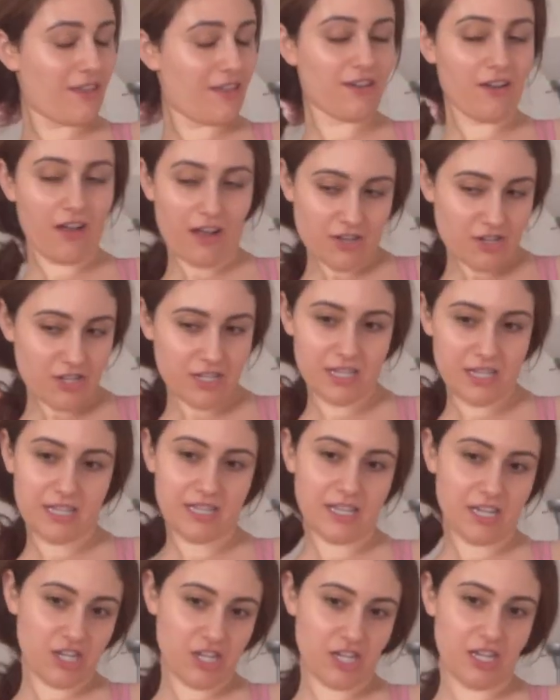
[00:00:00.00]
the conscious
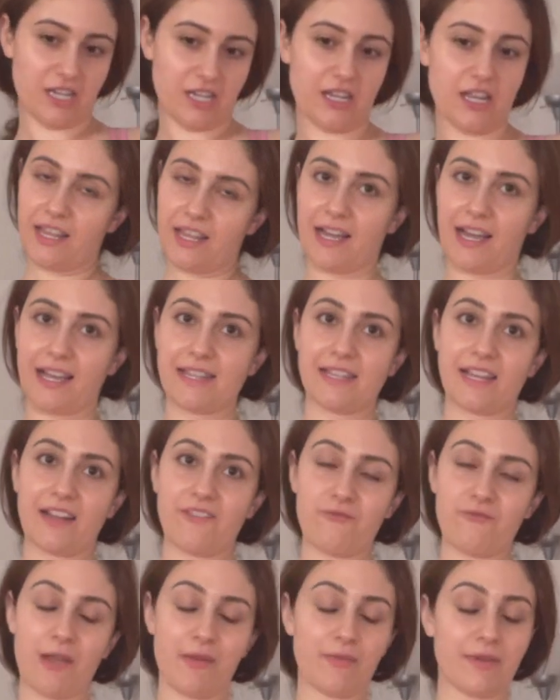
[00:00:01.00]
decision, like I said,
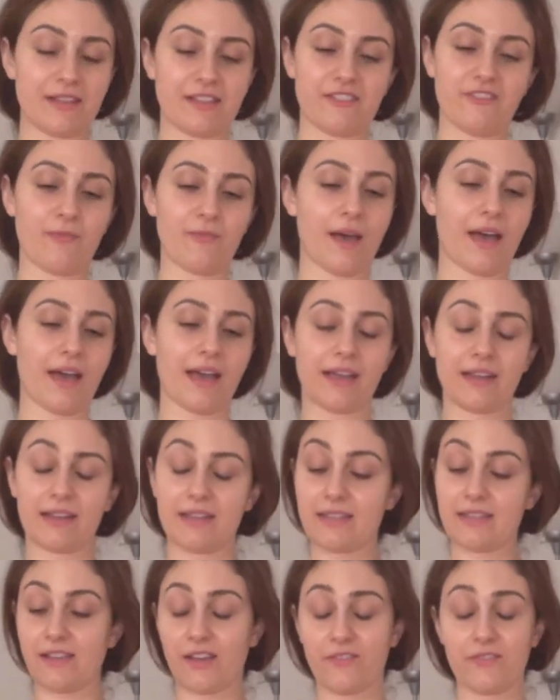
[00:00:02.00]
for my peace of mind,
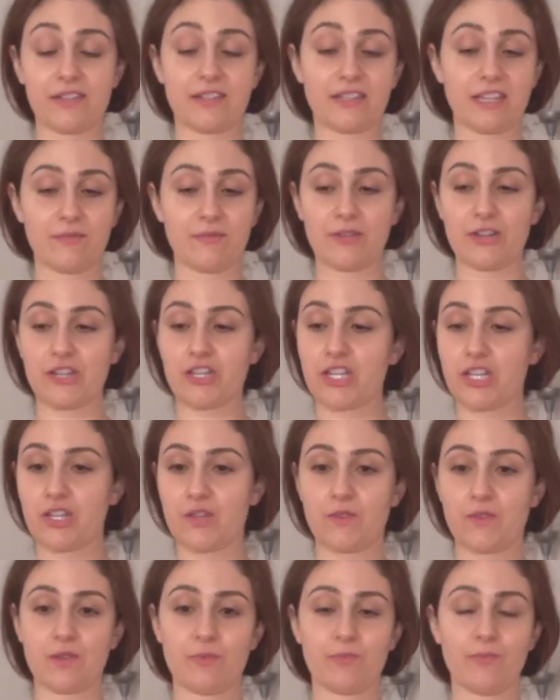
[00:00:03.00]
self-esteem
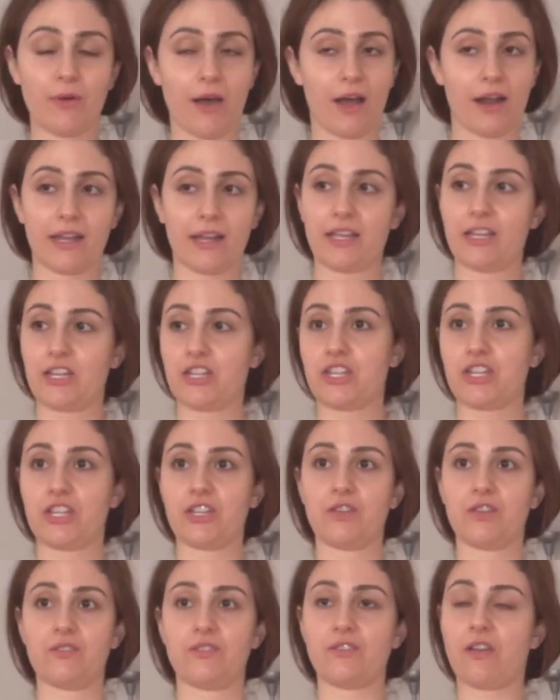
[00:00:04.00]
issues, body
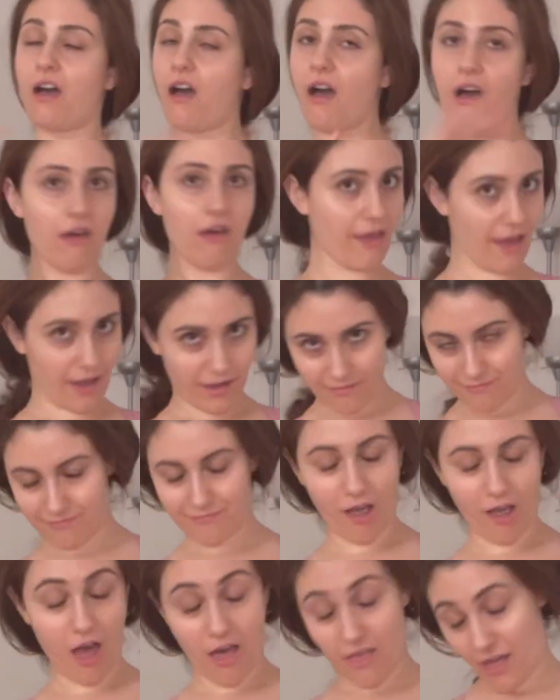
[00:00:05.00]
issues, all that
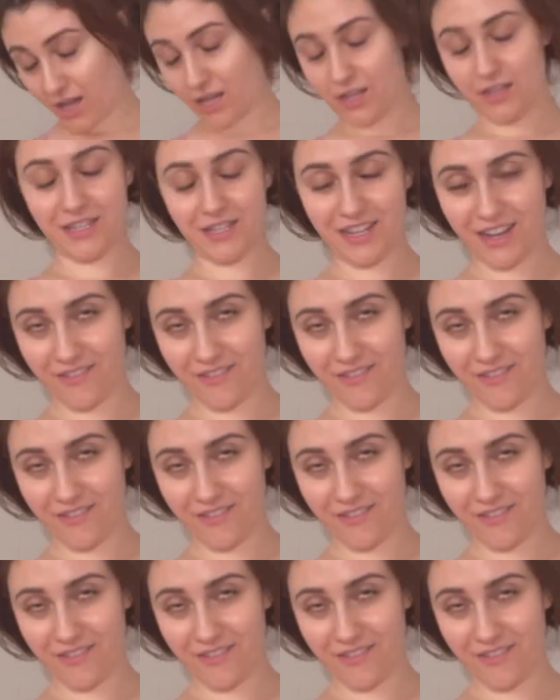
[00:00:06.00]
good stuff,